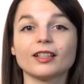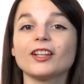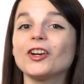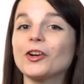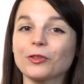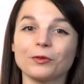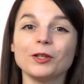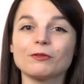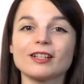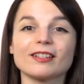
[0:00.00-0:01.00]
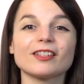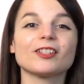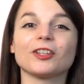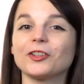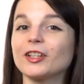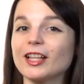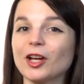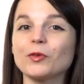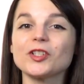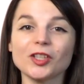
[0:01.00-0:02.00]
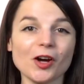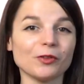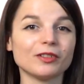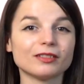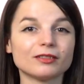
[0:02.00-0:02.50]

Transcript: Here are 3 reasons to learn a language alone.